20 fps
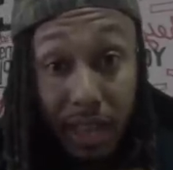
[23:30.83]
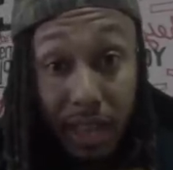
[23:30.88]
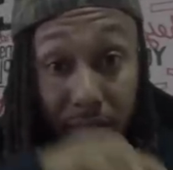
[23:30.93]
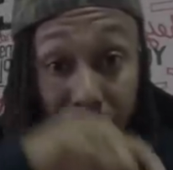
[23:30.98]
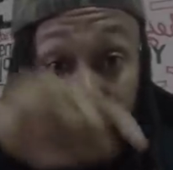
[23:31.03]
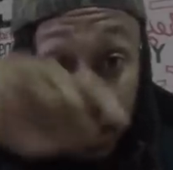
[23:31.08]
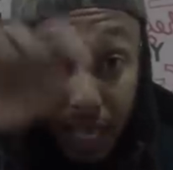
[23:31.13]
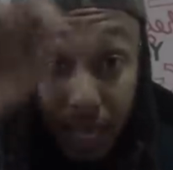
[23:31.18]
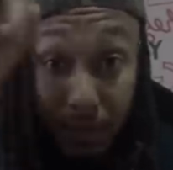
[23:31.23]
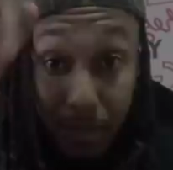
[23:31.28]

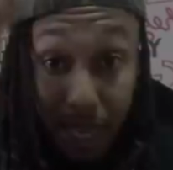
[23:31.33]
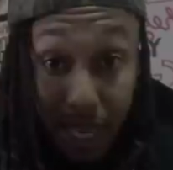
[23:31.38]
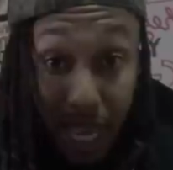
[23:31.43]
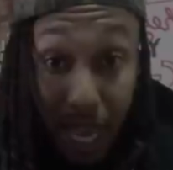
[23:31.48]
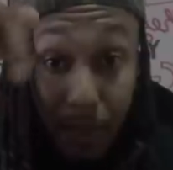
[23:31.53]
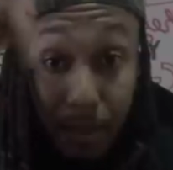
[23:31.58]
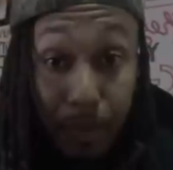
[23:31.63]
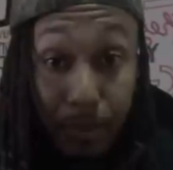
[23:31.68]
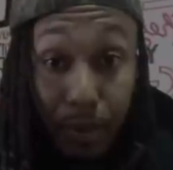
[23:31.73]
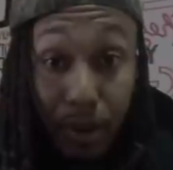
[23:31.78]
and
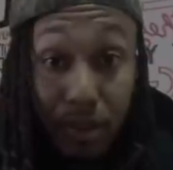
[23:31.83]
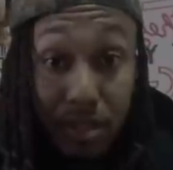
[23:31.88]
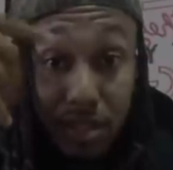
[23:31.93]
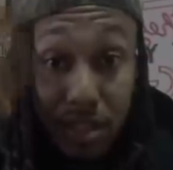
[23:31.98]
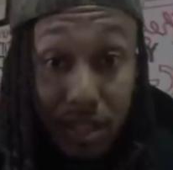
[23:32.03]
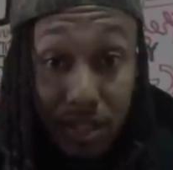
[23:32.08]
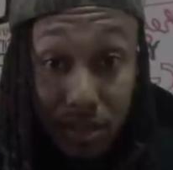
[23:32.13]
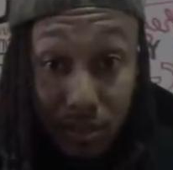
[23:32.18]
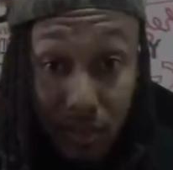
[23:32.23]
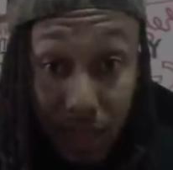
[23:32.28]
became the
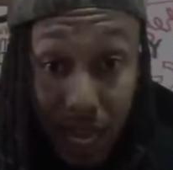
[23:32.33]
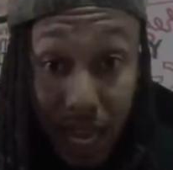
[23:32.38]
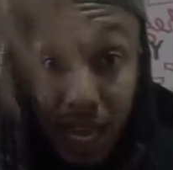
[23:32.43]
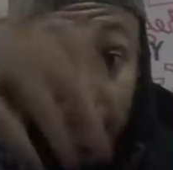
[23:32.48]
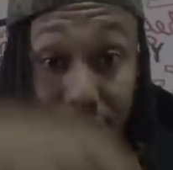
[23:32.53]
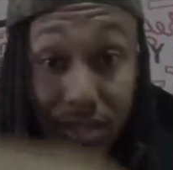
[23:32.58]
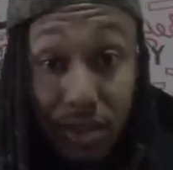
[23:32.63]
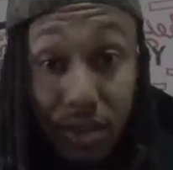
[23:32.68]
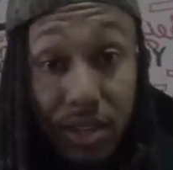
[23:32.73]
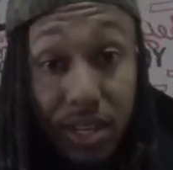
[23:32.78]
person that you
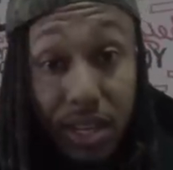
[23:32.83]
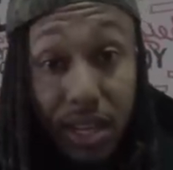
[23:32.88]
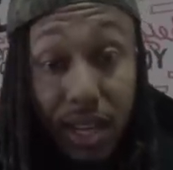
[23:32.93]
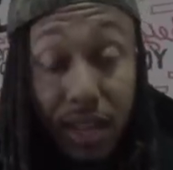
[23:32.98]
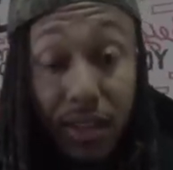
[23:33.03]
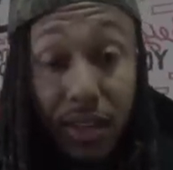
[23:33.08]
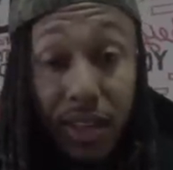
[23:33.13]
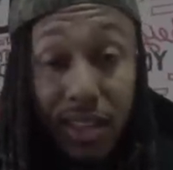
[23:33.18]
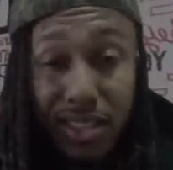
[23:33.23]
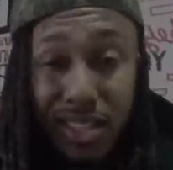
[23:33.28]
guys know
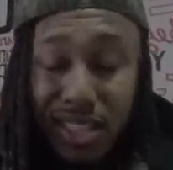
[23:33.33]
today.